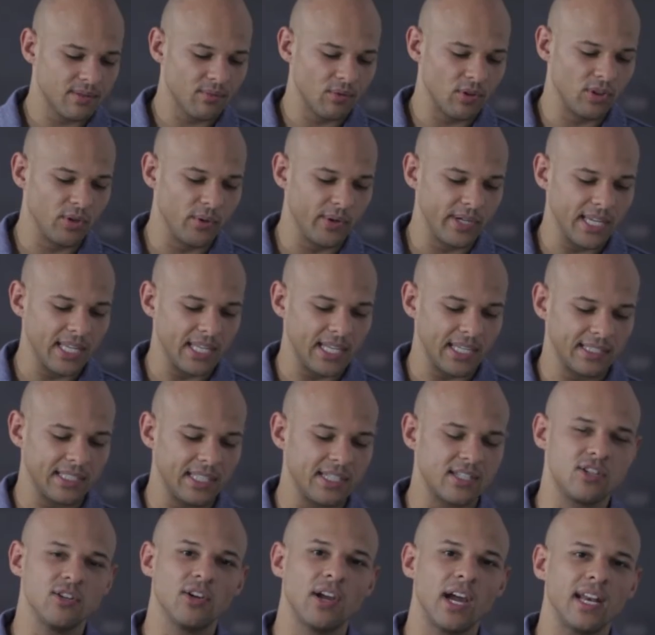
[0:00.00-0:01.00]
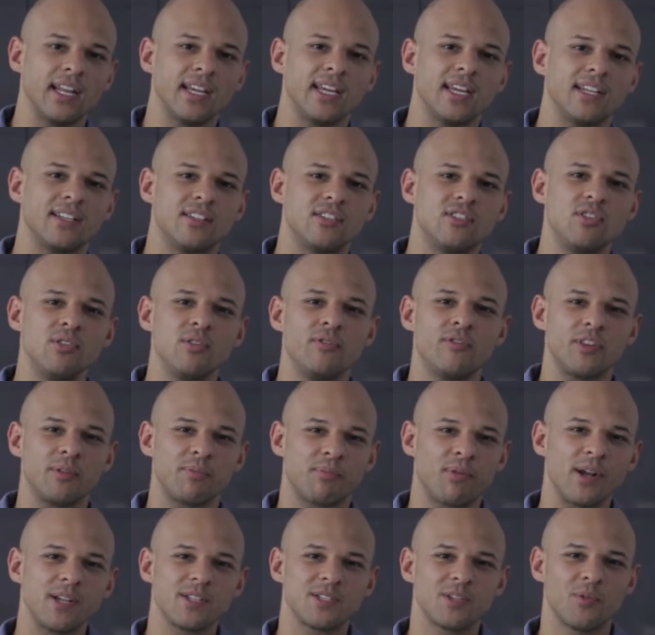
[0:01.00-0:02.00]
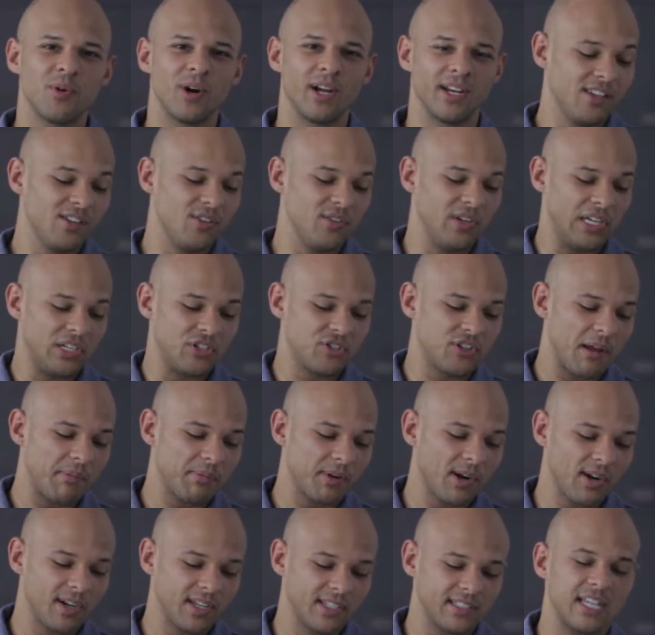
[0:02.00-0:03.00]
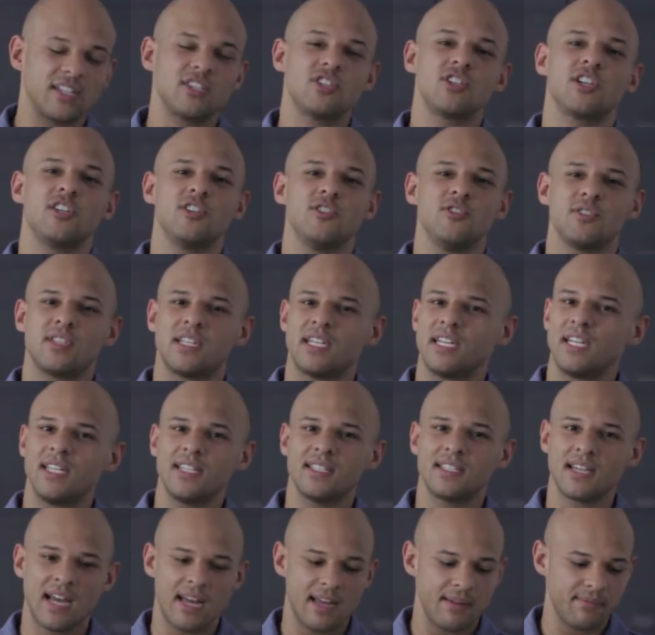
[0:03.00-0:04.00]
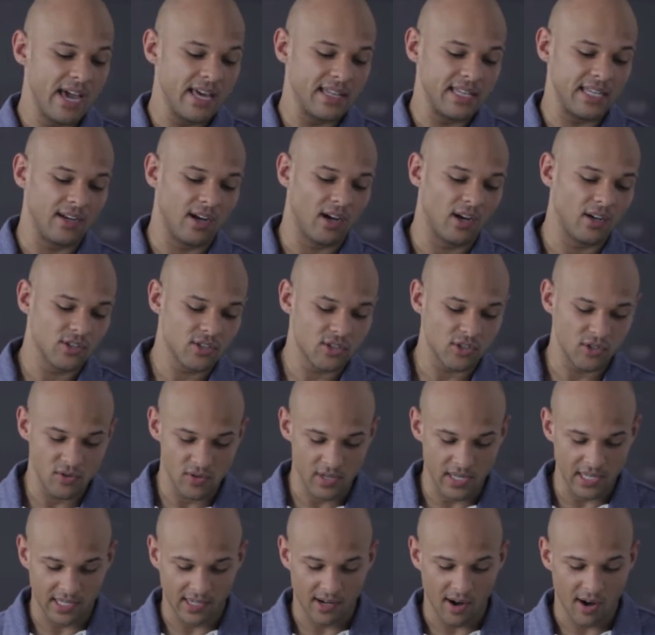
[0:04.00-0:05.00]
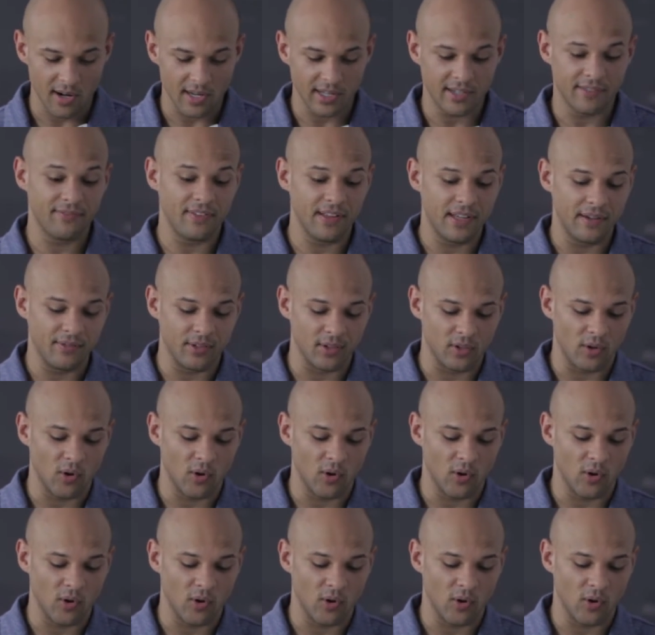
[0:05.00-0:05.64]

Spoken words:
With doing it like this, you kind of get two for the price of one. You get chopped garlic that you can use at any time, and then also you get garlic flavored